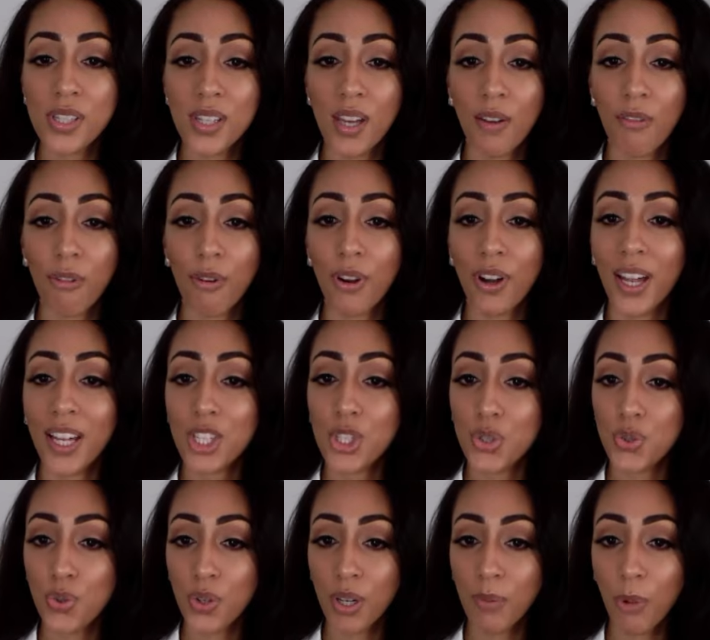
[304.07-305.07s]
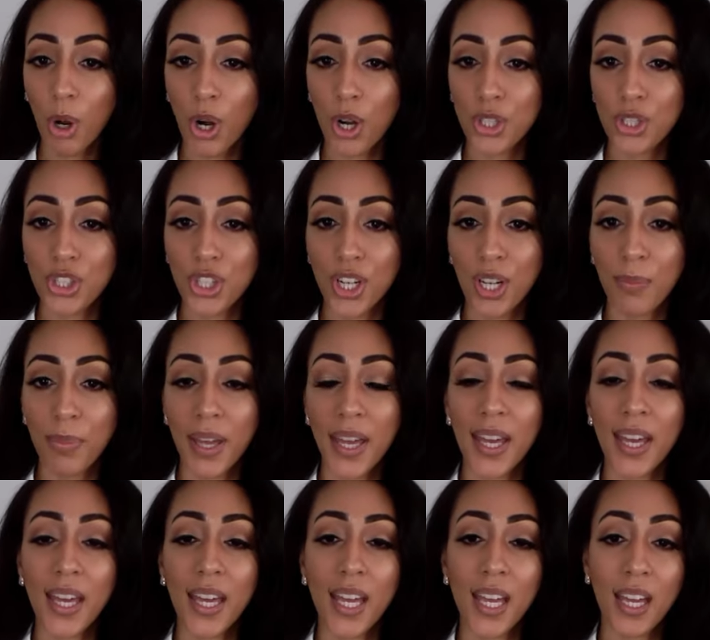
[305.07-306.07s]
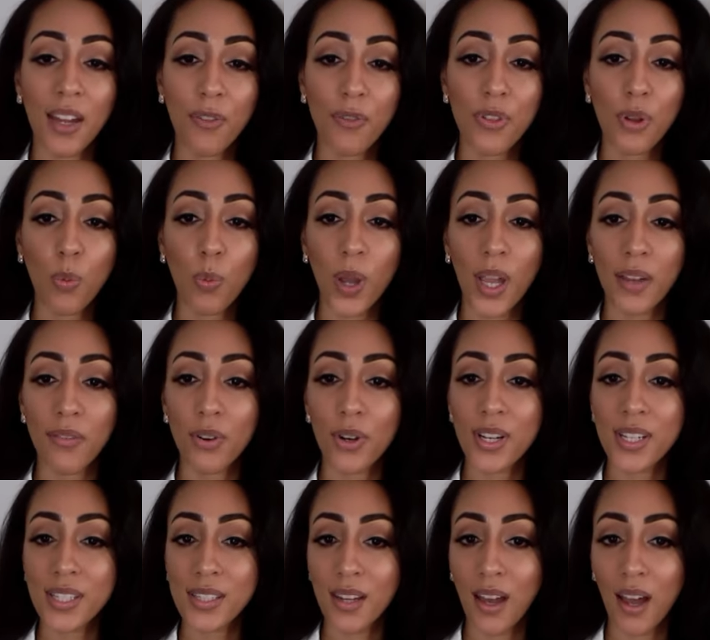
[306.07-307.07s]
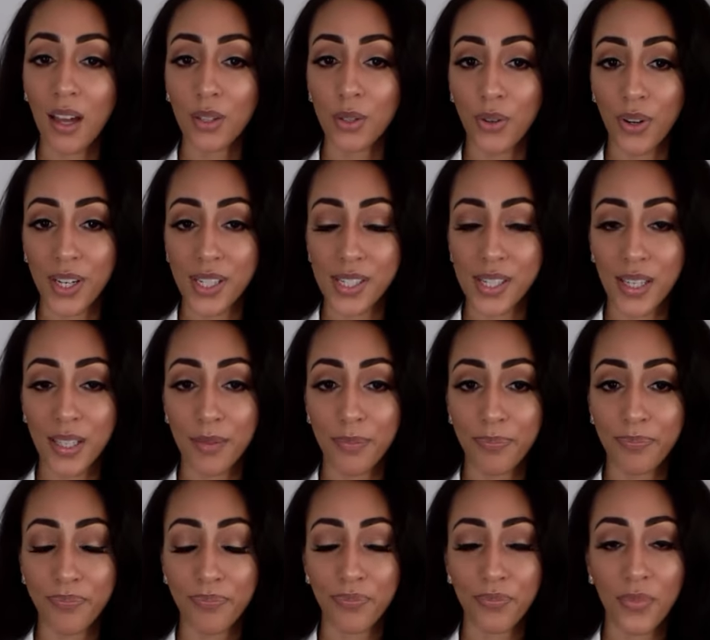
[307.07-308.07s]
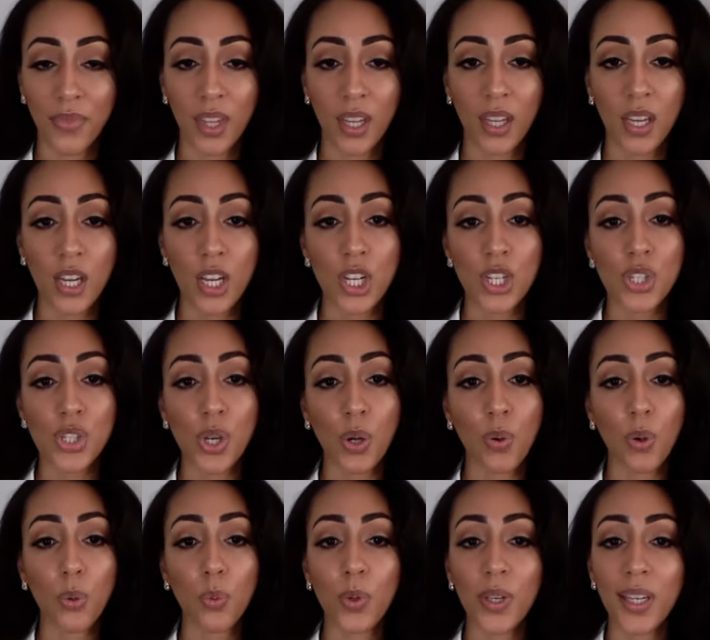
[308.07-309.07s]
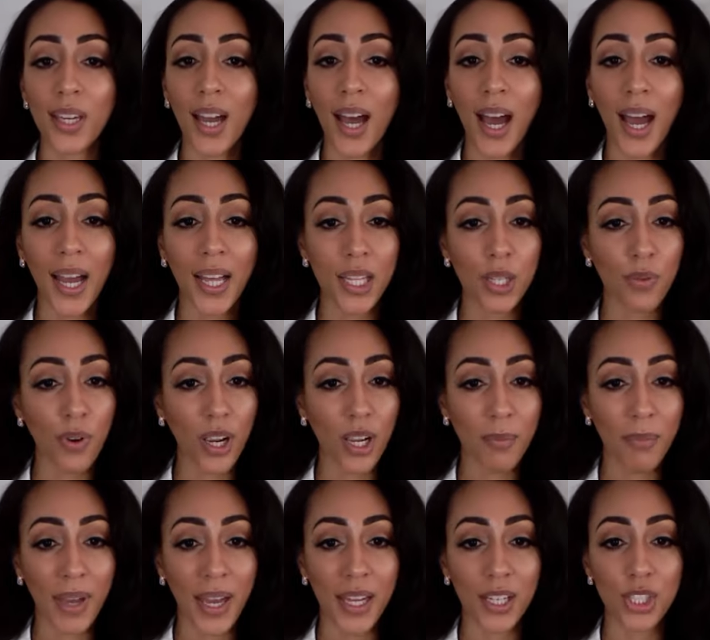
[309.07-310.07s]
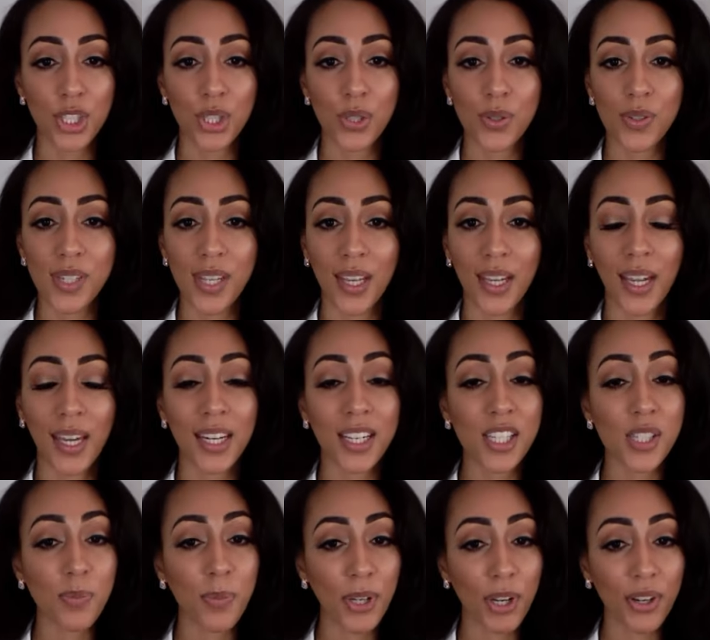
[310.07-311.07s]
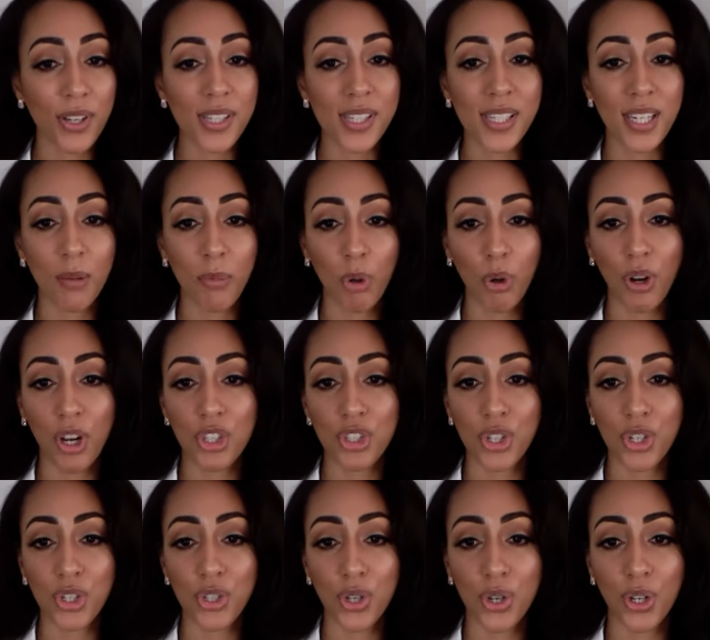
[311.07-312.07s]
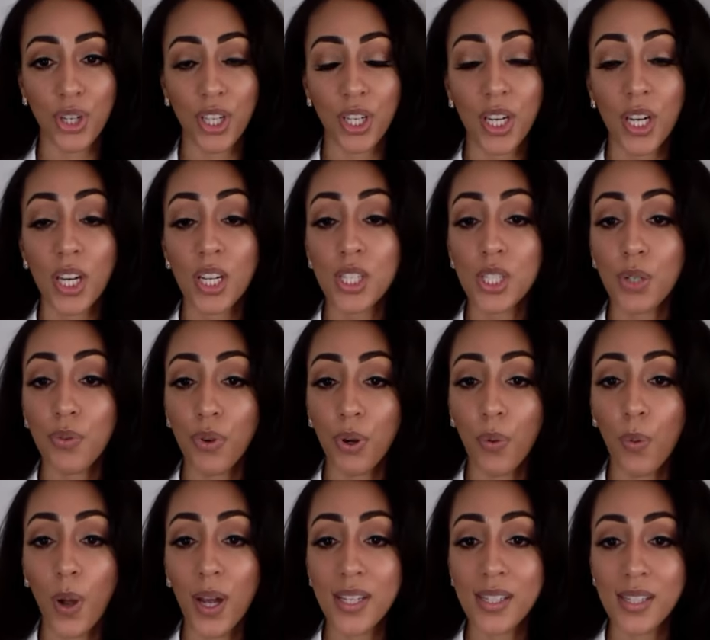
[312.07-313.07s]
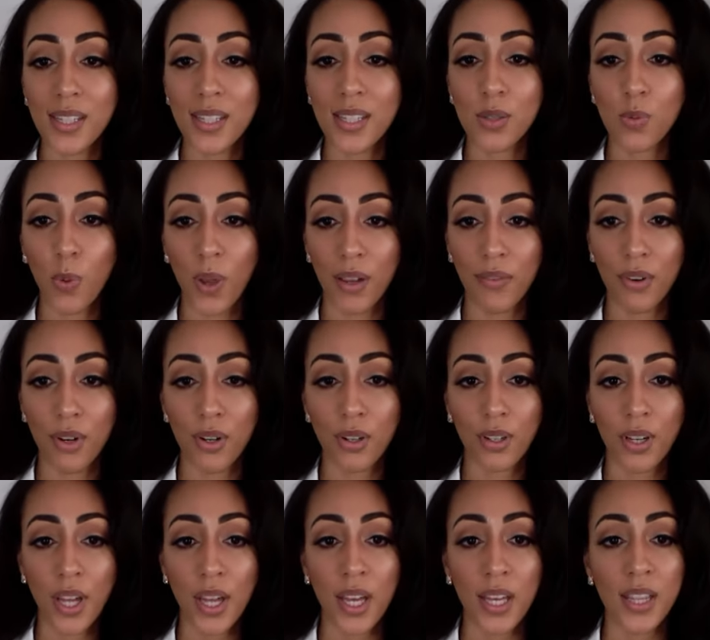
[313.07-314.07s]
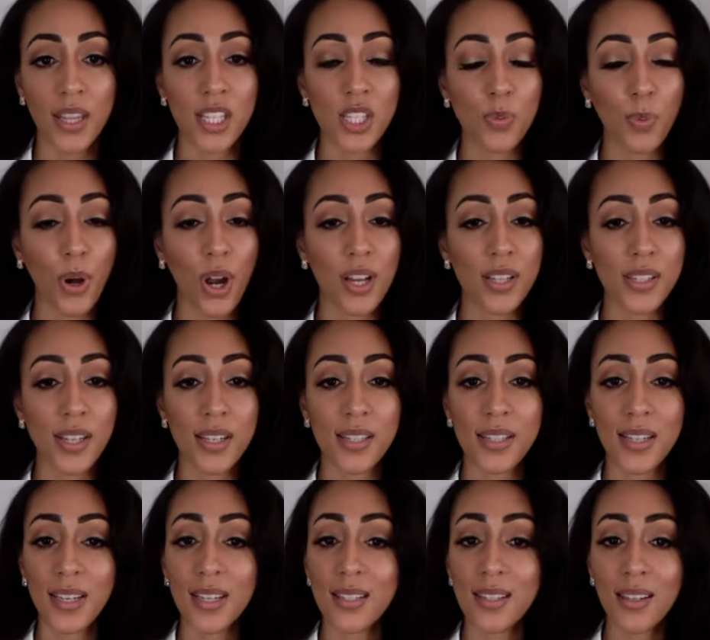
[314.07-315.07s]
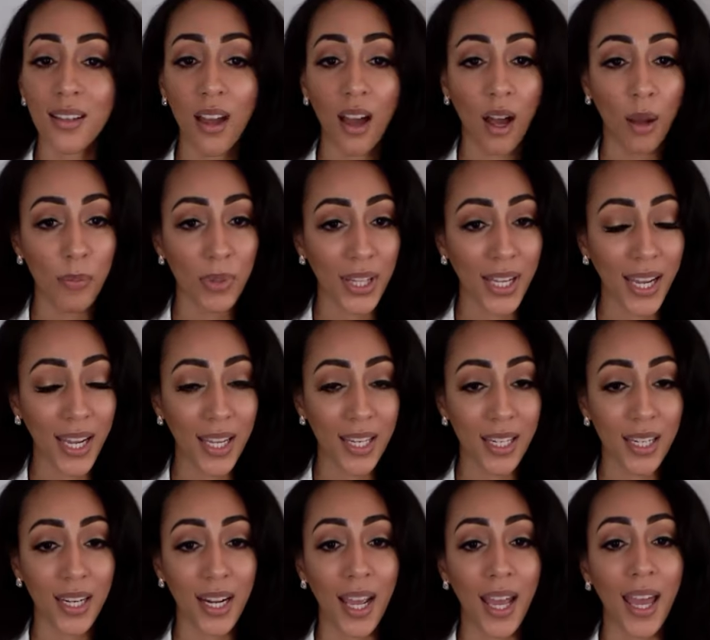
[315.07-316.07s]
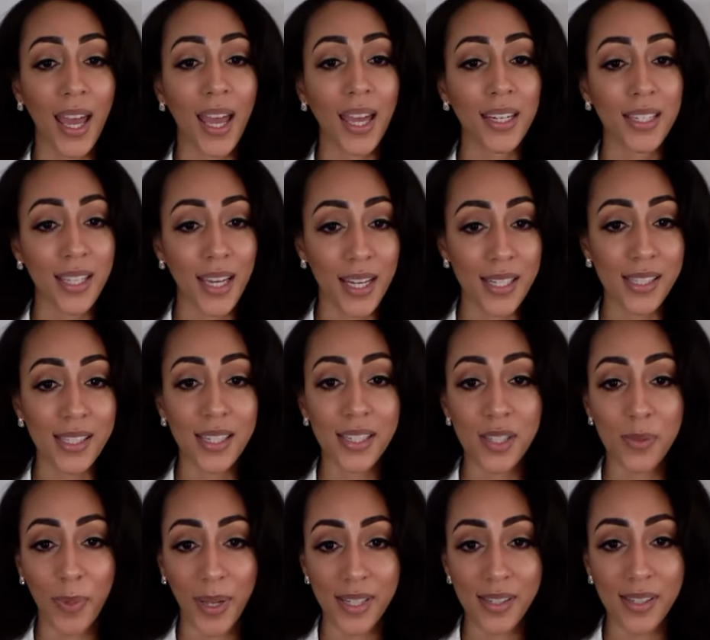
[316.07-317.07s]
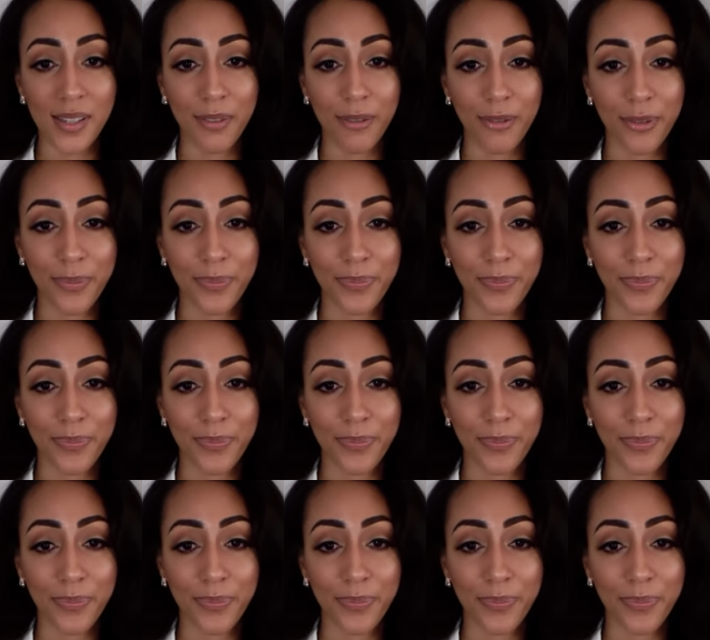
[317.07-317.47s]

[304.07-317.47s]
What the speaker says: suffer extreme hardship if the waiver is not granted. So we highly recommend using an experienced immigration attorney to request this waiver. This process is complicated and gets expensive.